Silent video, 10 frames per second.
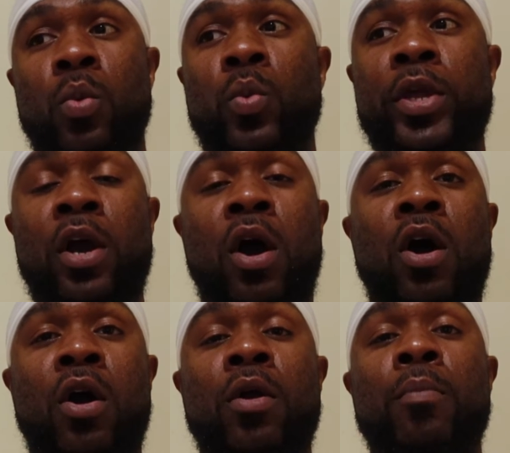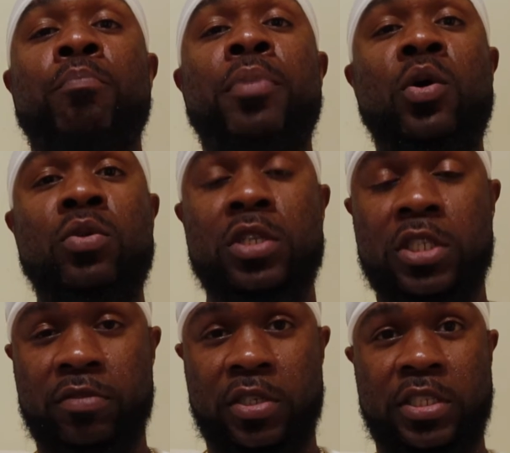We are
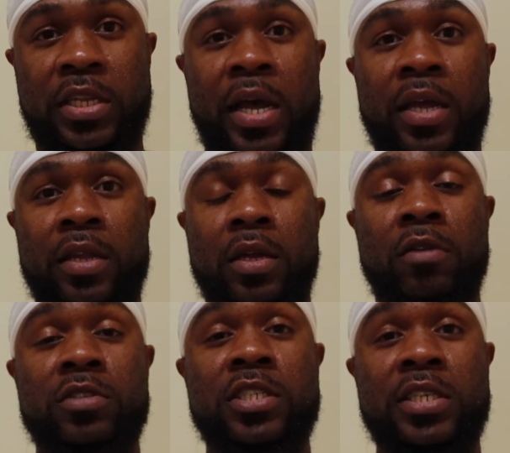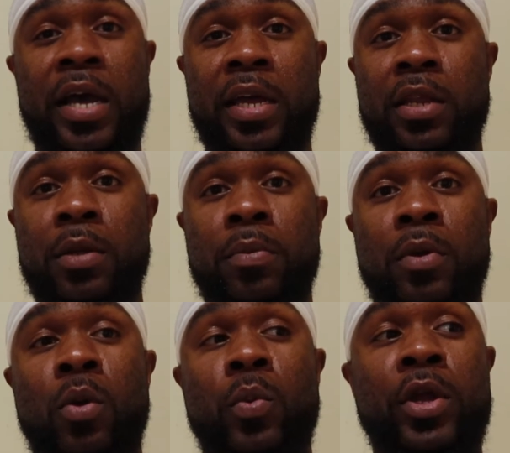builders of society.
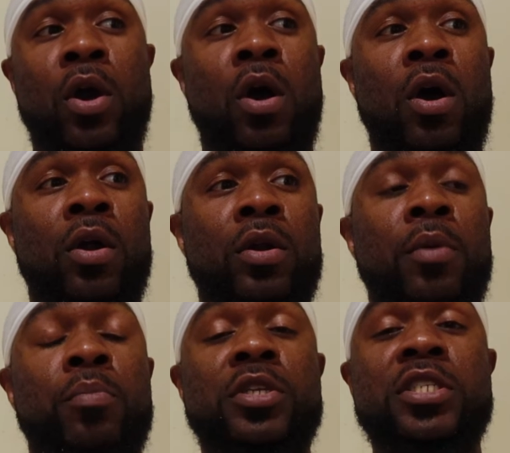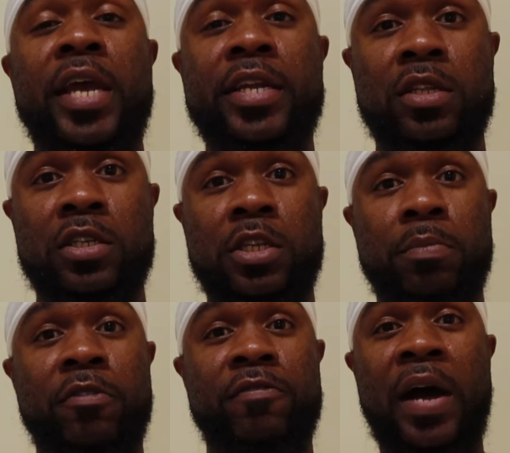We are protectors
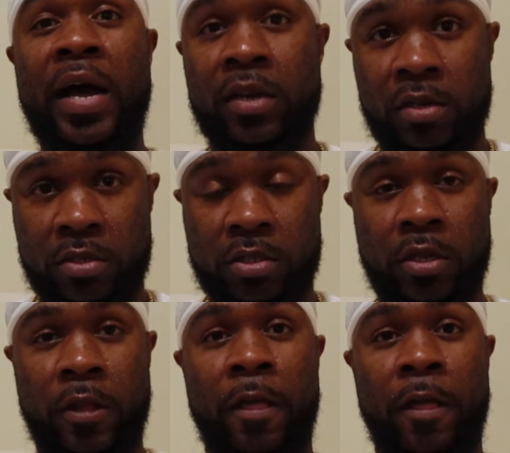and providers.